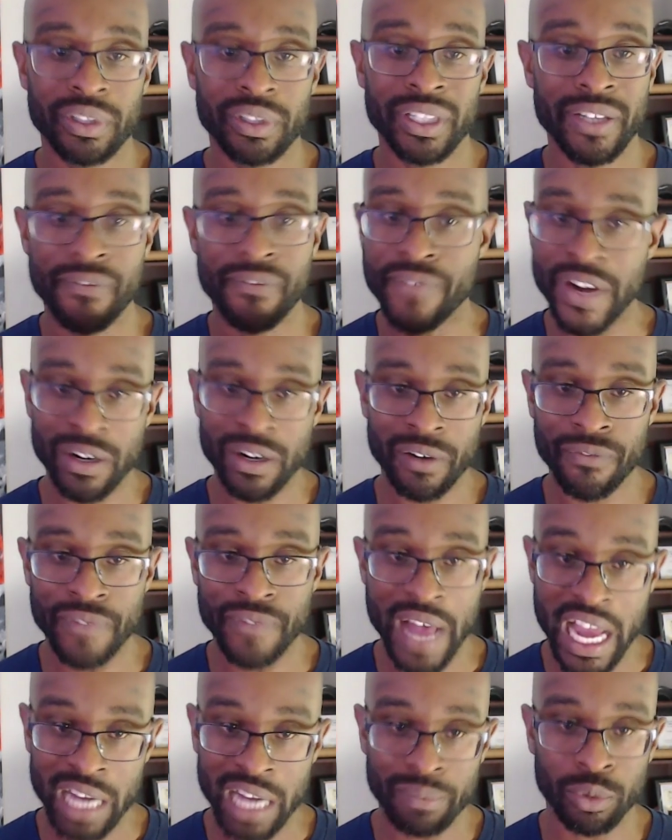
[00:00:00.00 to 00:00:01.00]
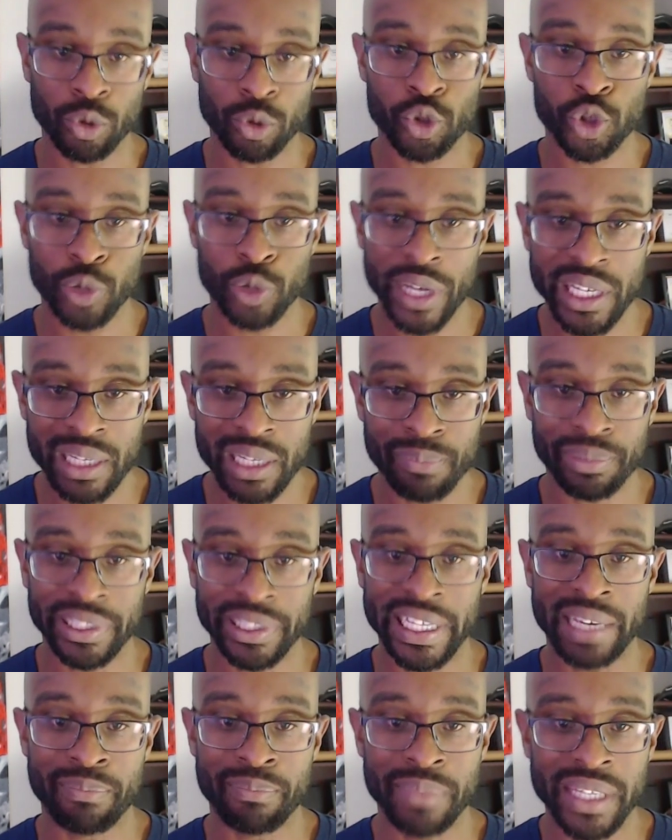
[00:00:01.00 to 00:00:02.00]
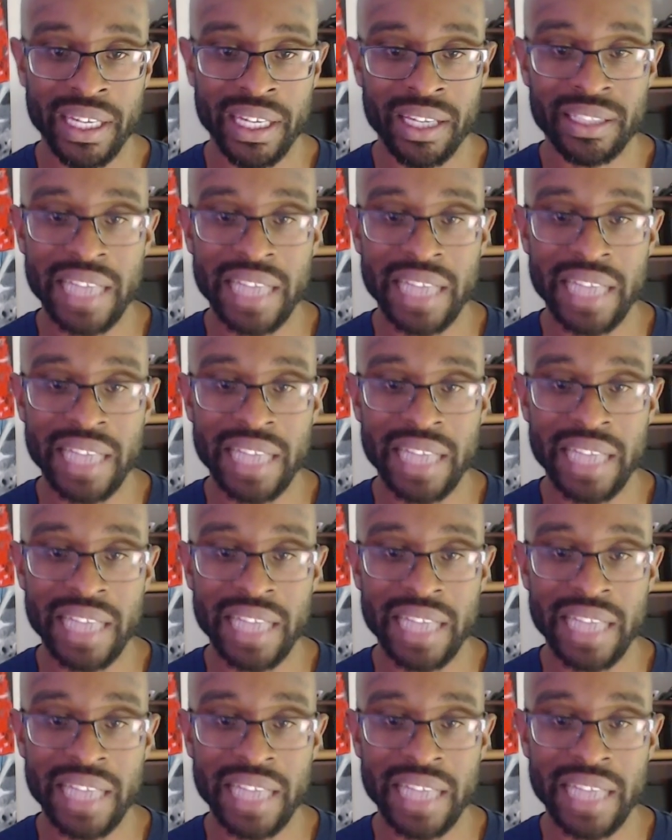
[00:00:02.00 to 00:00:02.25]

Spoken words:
verifiable trading plan means